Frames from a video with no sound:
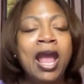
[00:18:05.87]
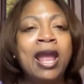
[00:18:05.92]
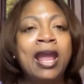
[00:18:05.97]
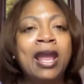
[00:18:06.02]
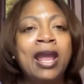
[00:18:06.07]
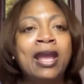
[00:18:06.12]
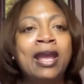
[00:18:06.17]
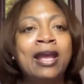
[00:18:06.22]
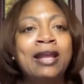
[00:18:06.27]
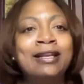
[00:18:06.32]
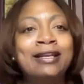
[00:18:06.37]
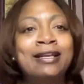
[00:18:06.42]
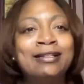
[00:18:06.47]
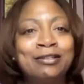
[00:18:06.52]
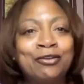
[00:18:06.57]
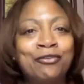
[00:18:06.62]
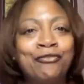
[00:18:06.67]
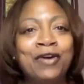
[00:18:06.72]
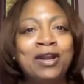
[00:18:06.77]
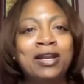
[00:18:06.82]
And
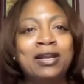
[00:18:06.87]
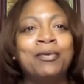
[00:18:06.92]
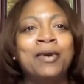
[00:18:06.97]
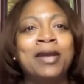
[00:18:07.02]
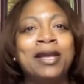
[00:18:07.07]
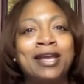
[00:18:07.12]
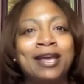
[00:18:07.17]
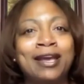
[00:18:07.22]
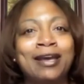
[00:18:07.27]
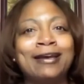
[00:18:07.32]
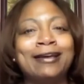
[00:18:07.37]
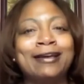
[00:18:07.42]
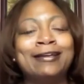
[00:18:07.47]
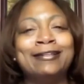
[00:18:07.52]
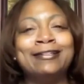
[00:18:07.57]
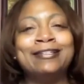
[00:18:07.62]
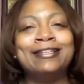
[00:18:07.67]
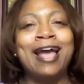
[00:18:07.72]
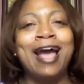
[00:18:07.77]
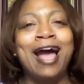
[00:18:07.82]
it's so funny
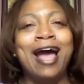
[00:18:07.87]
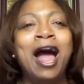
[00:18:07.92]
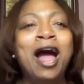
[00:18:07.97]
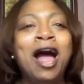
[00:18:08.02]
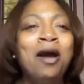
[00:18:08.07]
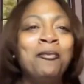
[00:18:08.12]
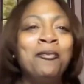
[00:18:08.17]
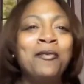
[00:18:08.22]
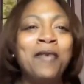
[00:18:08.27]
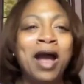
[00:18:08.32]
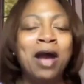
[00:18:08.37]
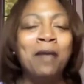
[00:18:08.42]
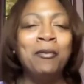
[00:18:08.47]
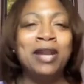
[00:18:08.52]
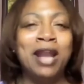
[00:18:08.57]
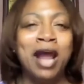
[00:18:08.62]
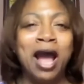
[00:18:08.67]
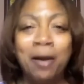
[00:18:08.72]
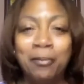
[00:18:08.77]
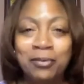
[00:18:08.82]
because I'm
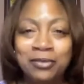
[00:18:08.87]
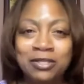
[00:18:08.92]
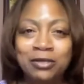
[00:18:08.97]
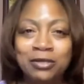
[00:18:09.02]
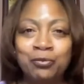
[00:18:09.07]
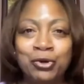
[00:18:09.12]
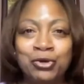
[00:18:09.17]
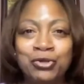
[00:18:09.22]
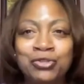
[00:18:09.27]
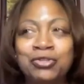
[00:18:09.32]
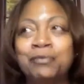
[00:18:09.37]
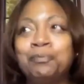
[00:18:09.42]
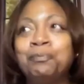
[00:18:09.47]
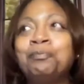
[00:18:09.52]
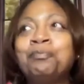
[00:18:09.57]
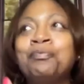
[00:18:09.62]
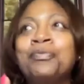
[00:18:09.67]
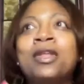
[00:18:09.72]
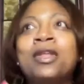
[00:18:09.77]
an opposite person.